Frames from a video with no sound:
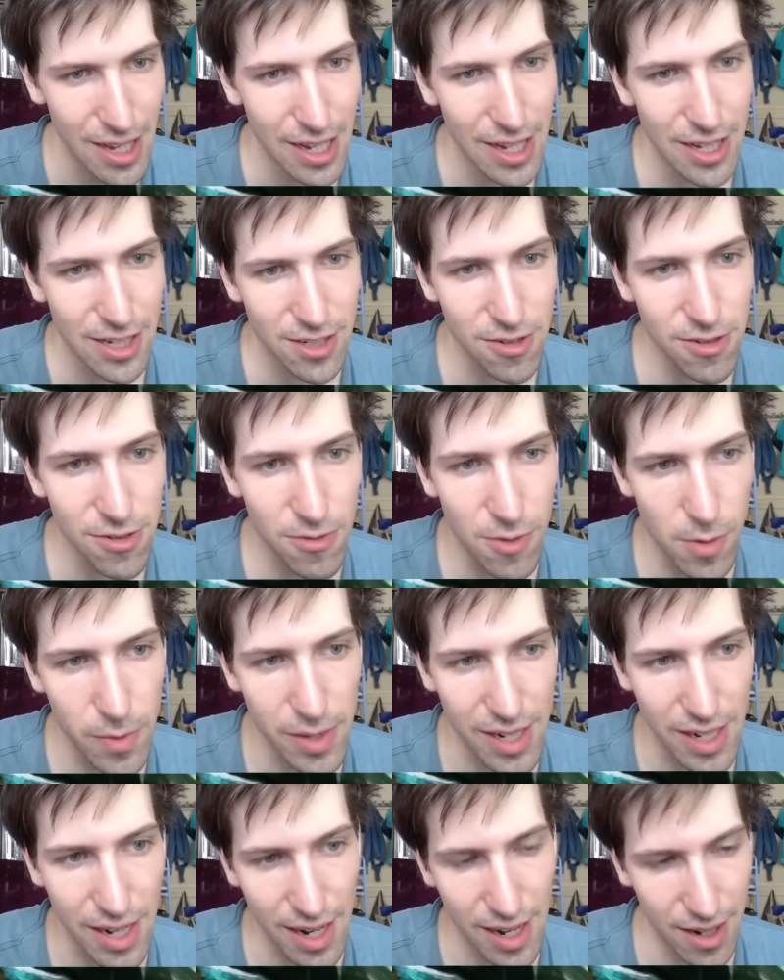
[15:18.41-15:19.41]
So Nerubian
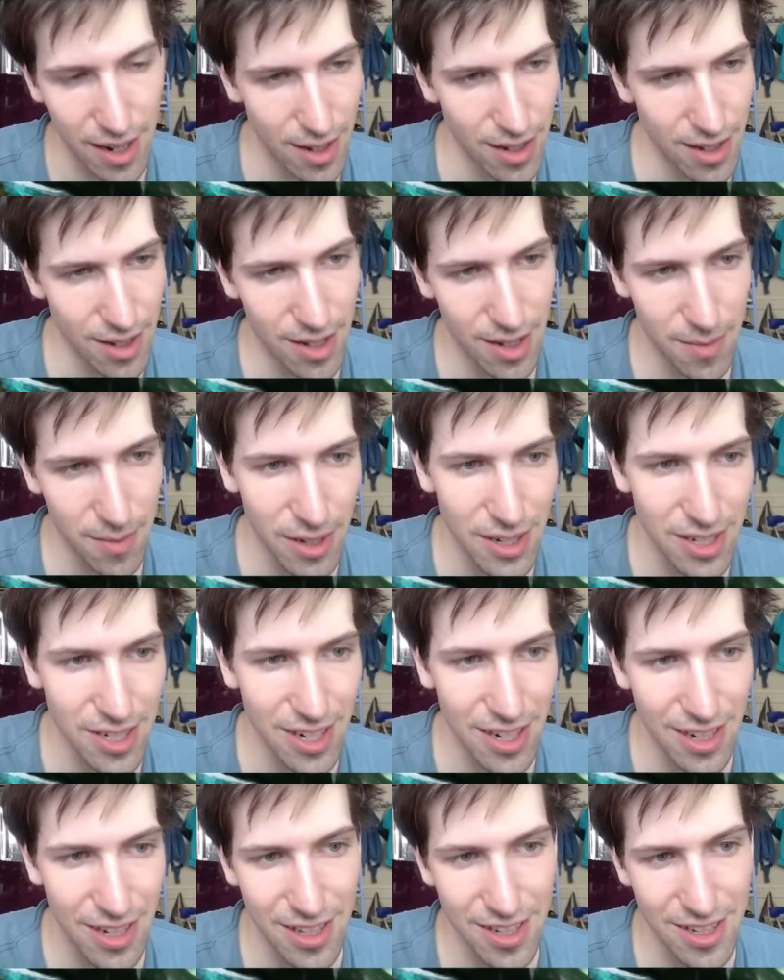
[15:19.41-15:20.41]
Egg.
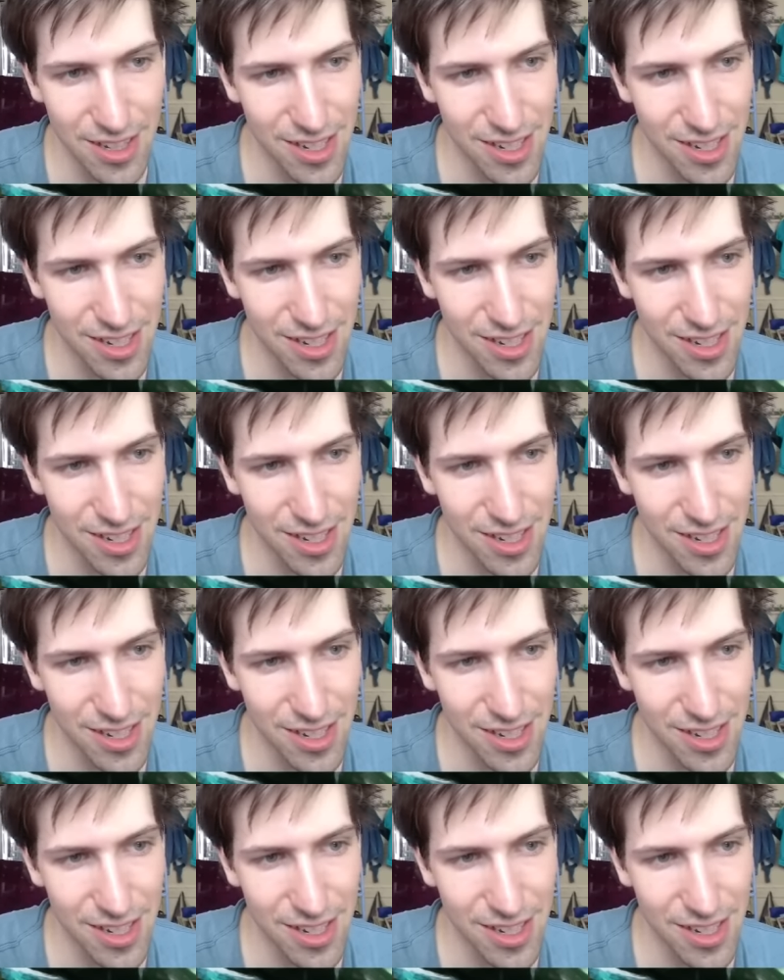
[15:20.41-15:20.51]
Basically this